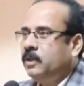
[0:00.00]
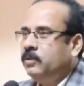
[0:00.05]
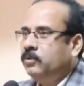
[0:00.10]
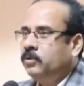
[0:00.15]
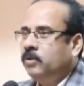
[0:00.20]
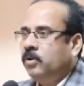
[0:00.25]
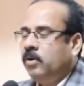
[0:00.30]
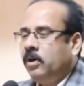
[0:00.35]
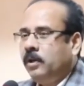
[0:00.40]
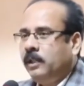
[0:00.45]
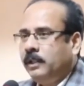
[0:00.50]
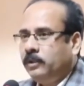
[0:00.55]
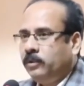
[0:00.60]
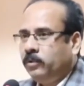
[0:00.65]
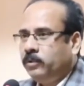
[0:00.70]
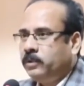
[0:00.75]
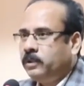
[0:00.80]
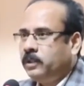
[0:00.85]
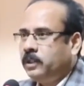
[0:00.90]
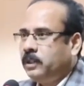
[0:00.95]
so all
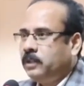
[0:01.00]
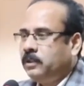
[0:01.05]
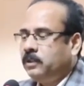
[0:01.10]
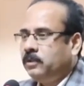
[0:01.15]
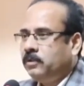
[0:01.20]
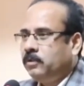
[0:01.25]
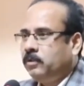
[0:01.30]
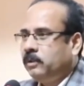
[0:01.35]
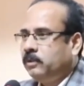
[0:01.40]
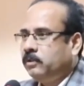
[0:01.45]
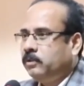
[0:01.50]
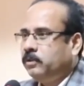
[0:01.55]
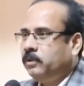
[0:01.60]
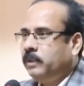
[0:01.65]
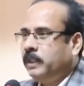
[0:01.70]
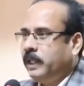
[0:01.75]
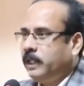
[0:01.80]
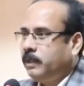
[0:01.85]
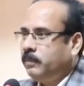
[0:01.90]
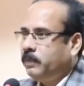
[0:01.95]
those changes also
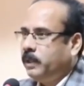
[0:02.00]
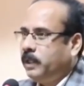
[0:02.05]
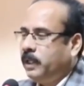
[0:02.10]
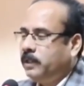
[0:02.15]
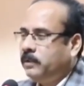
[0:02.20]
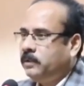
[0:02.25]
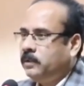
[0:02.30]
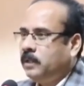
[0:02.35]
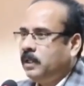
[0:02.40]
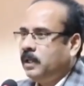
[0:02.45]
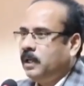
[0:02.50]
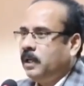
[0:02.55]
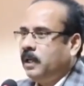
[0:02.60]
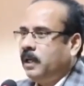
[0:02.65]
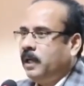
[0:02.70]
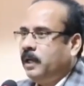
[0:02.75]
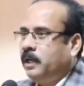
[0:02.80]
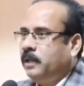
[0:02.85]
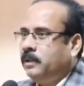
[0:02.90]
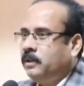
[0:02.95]
take place,
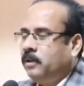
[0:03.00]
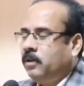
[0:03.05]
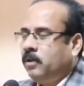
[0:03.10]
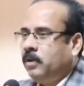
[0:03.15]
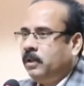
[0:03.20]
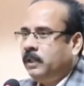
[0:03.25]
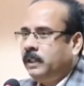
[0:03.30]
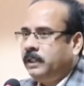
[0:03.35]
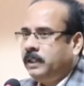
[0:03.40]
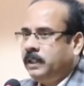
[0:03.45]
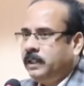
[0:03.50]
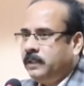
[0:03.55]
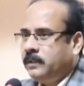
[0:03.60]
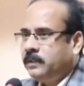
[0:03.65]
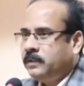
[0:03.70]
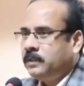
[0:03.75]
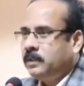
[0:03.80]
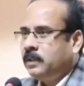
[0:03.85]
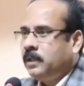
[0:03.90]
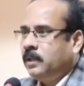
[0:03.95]
and all
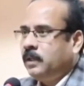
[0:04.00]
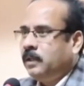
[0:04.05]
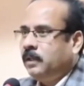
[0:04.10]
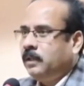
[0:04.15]
these